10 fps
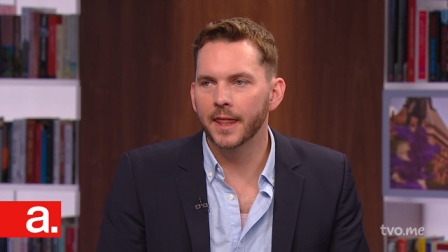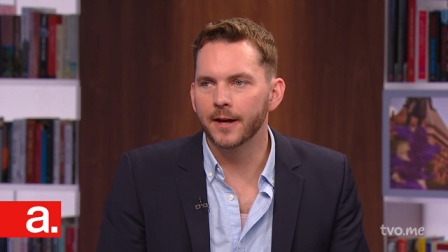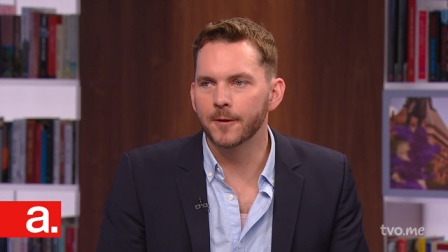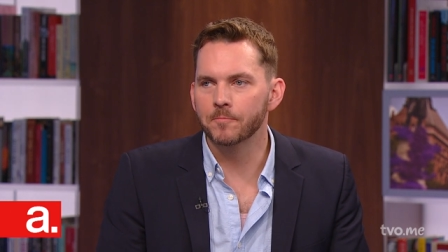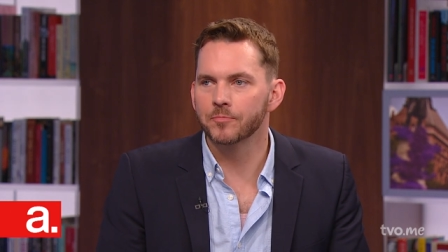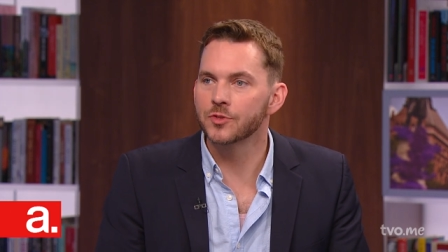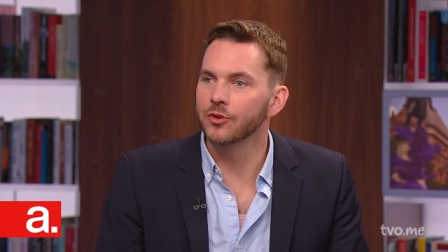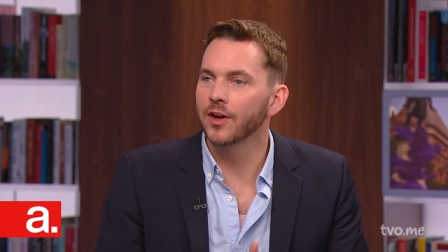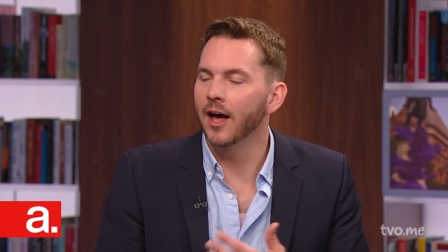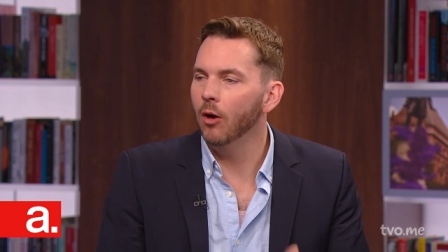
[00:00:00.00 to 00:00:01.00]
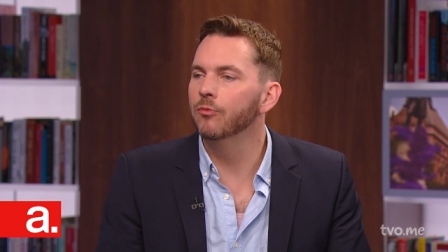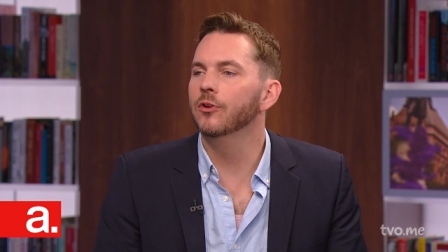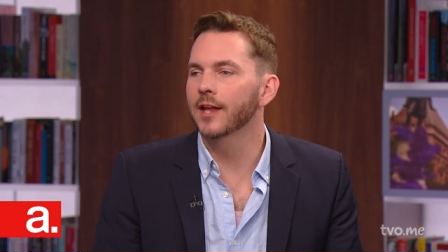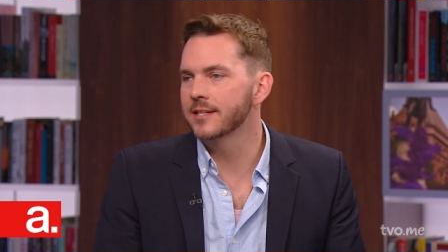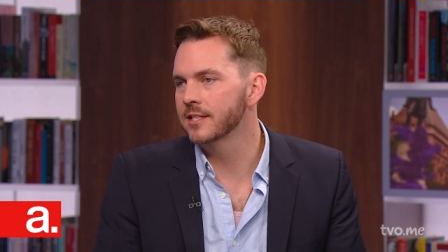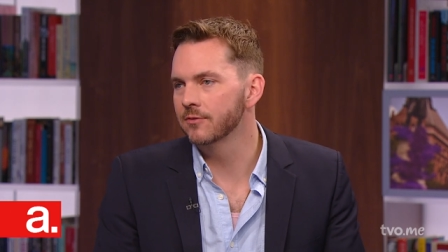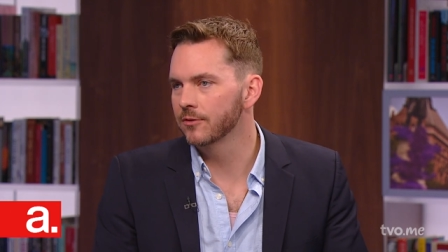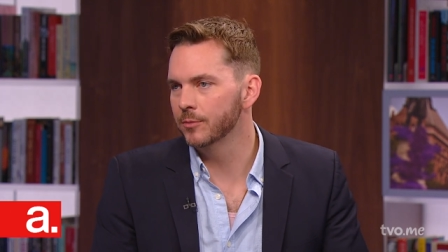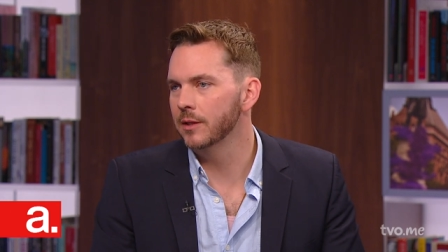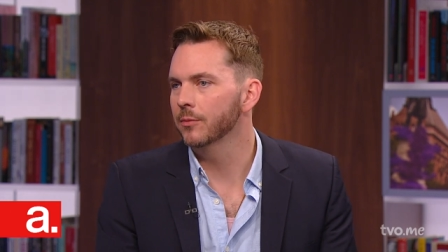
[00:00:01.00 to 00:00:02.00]
um, sort of a helpful lesson
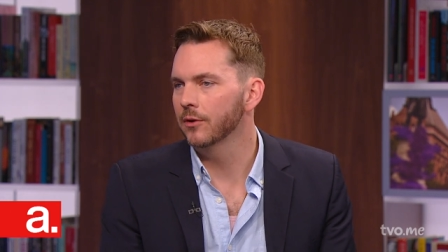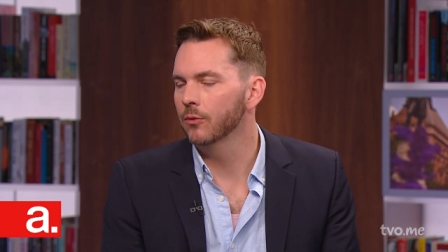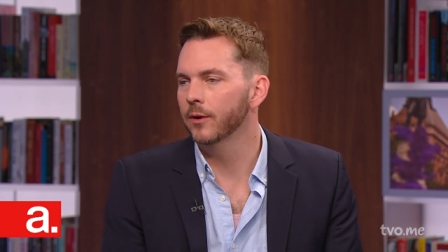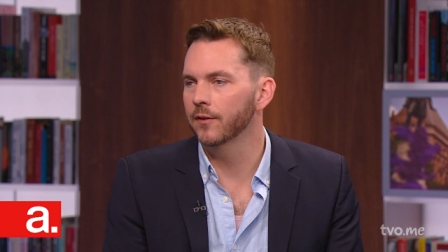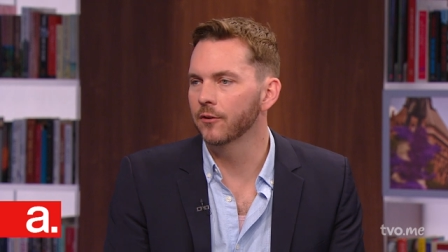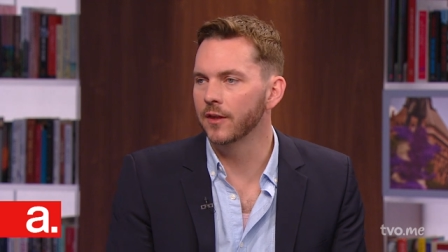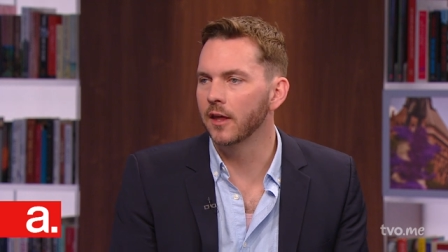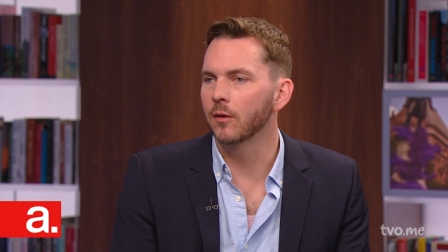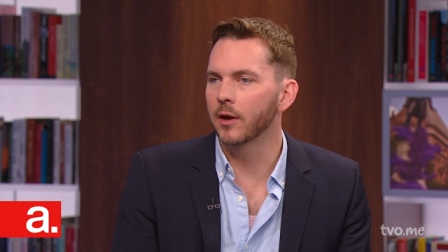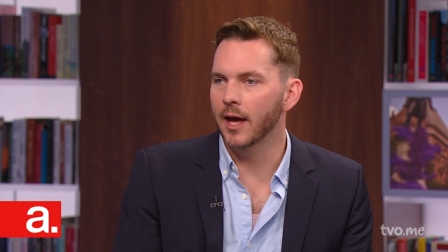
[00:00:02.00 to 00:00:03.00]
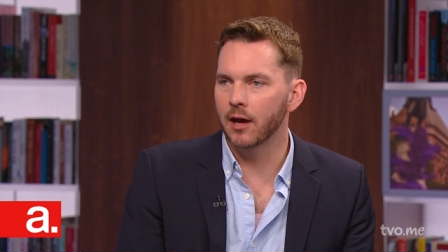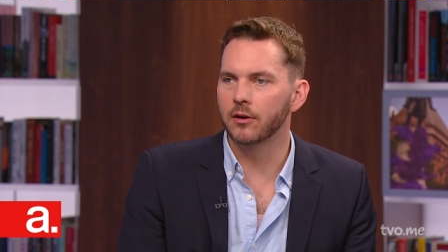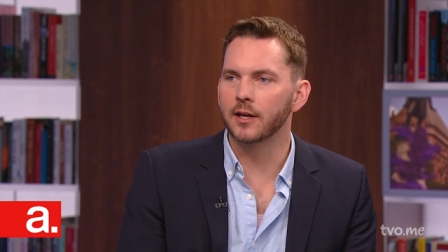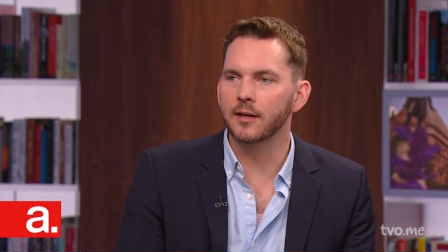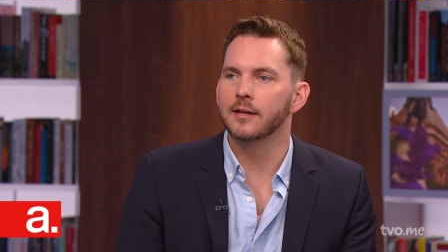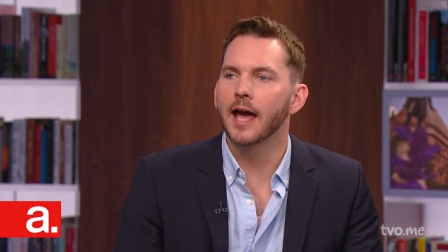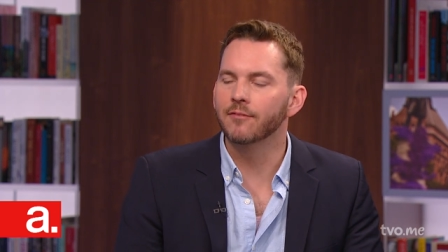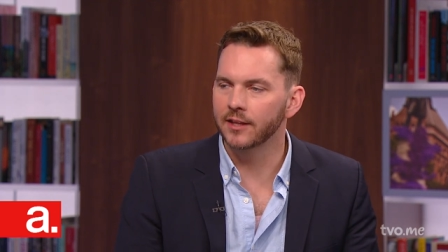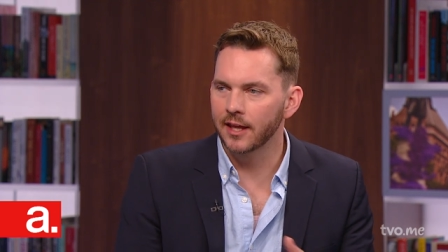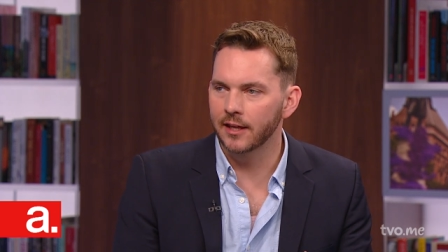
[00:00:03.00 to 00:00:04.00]
for people when they're thinking about how to
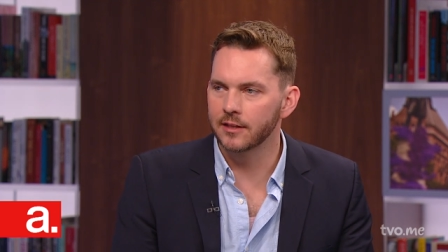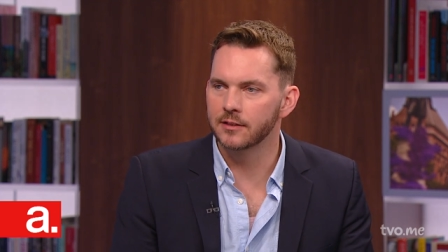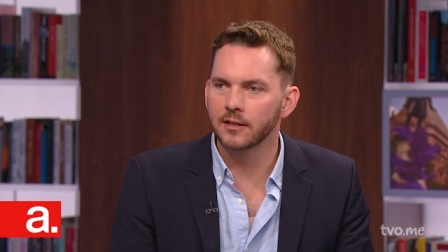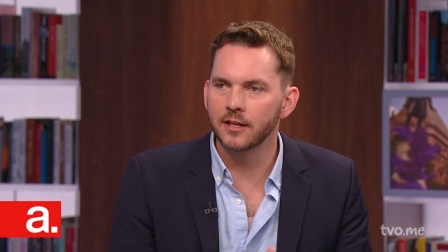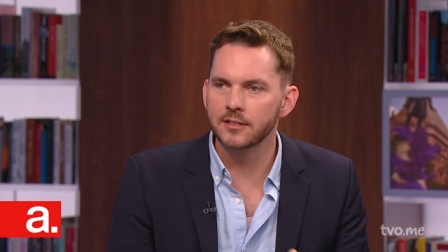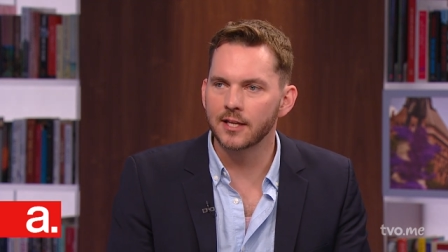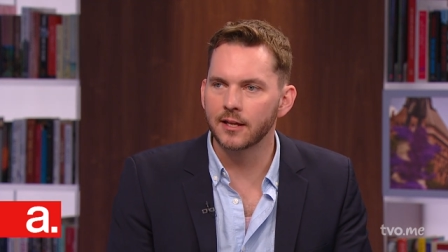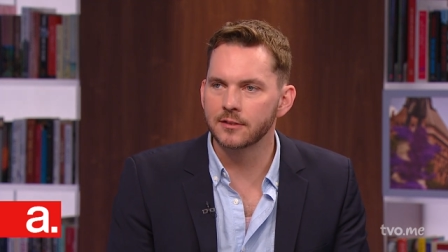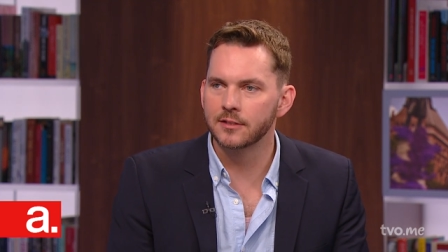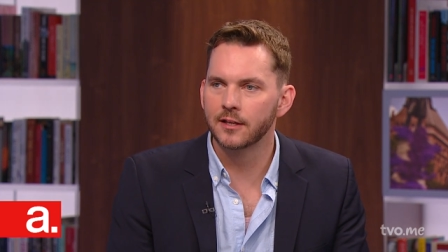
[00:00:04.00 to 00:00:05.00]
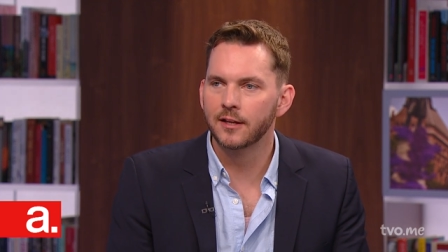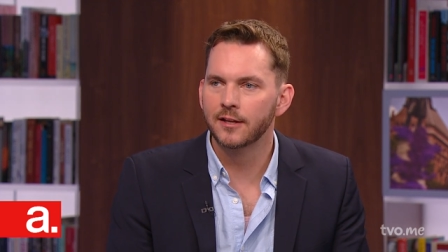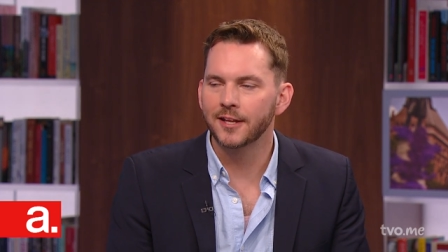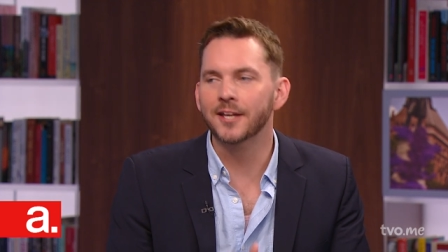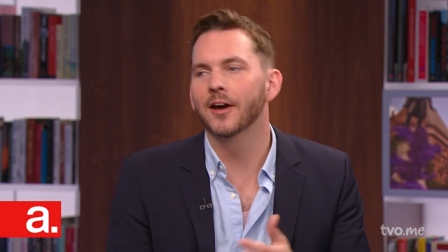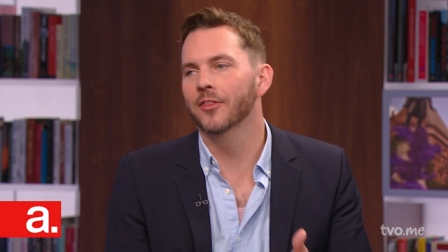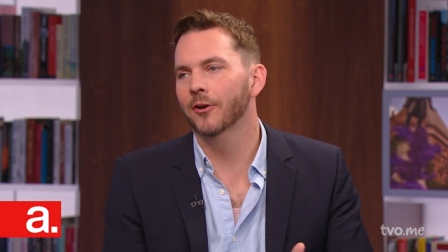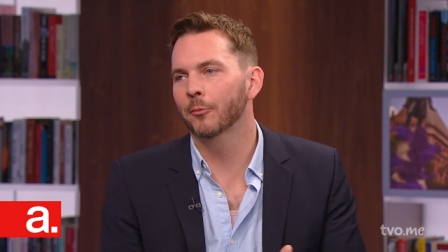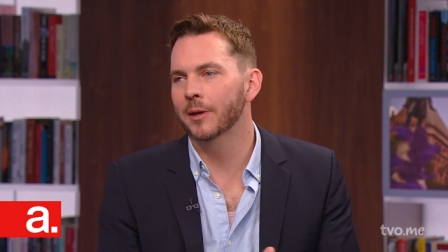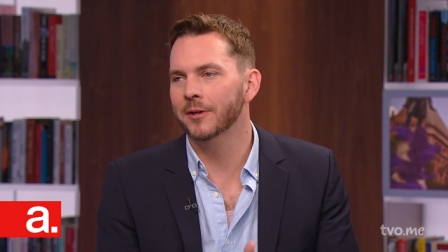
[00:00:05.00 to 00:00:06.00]
navigate consent in
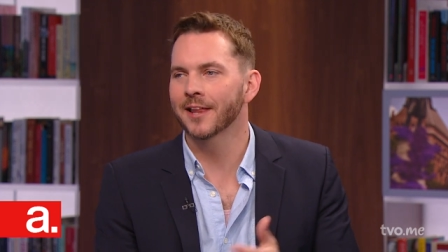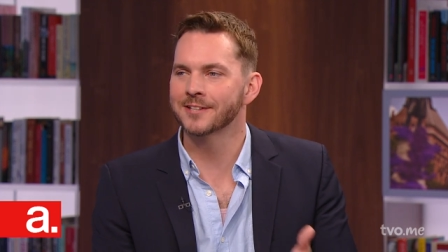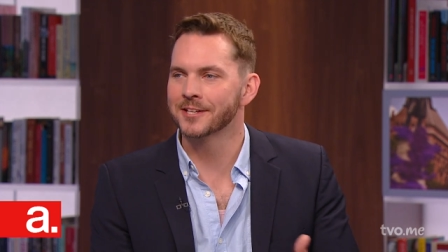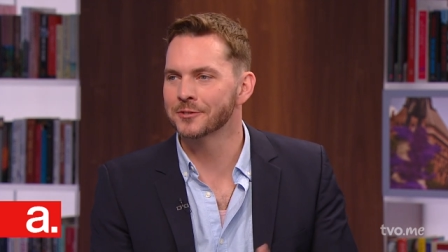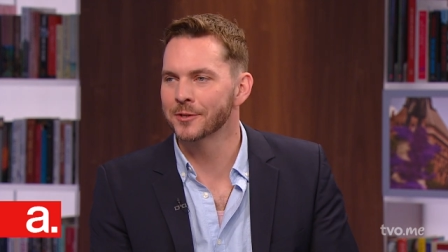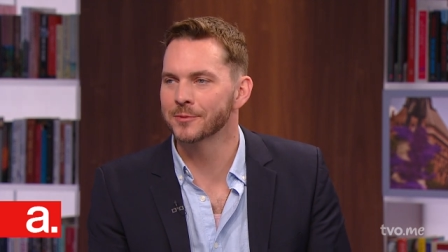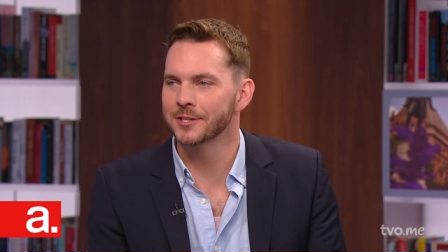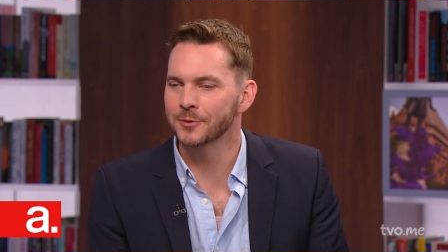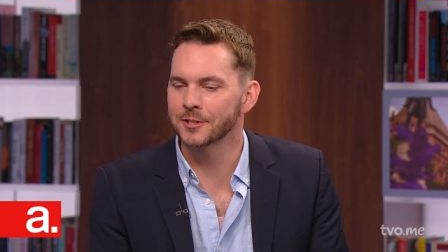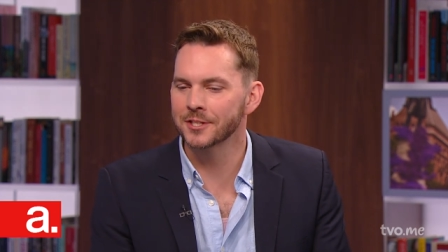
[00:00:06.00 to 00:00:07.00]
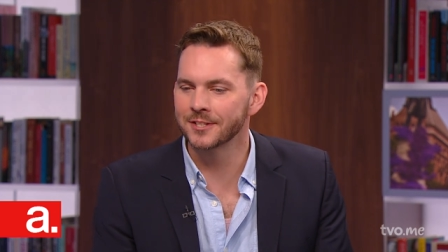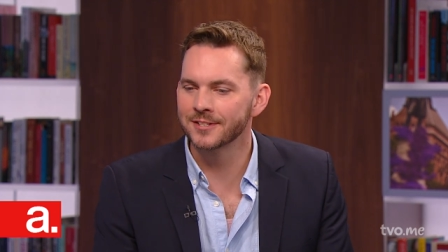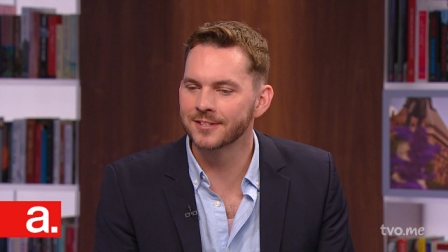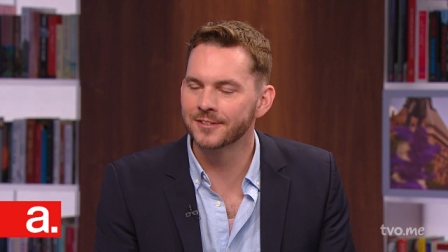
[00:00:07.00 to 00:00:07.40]
other, maybe less extreme situations.